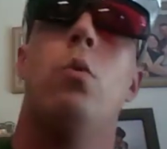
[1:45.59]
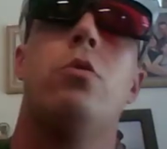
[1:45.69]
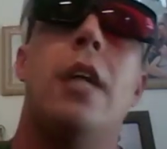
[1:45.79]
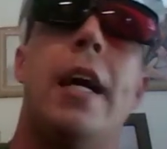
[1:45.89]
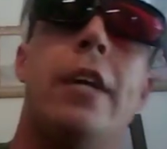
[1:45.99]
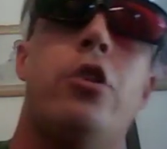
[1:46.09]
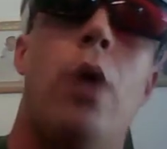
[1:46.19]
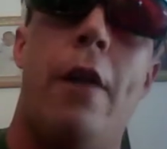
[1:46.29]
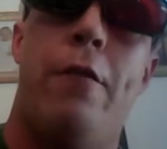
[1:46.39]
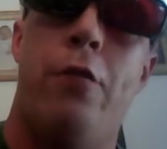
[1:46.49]
We'll take it
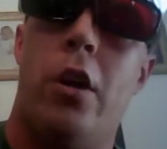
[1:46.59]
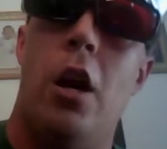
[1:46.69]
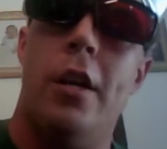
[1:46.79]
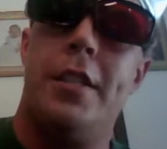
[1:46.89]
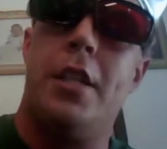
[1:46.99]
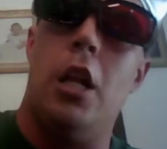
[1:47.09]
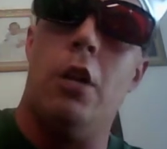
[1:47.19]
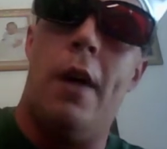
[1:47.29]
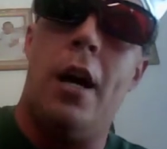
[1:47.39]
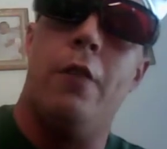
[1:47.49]
to uh, Fort Collins,
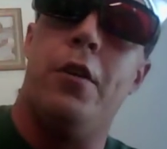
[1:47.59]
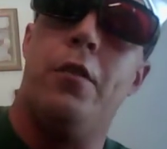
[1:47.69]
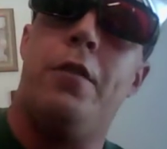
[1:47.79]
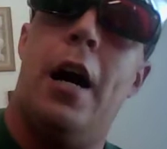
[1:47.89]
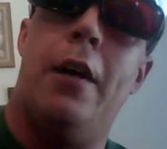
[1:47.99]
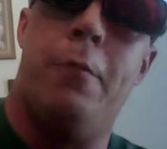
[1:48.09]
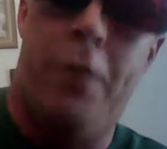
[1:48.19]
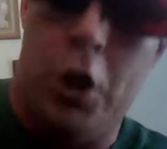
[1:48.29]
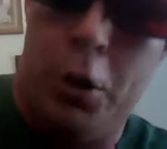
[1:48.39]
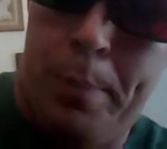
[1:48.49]
Colorado for
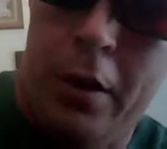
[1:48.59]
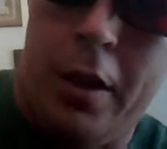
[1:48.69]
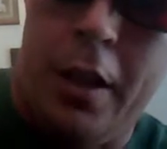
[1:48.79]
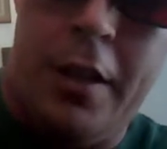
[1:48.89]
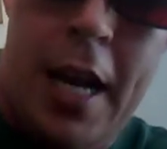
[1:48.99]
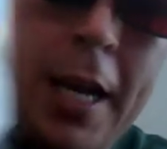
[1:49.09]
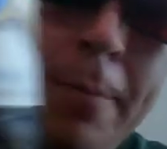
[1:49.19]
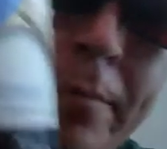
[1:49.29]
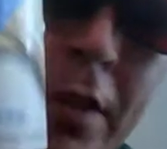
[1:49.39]
our first beer of the day.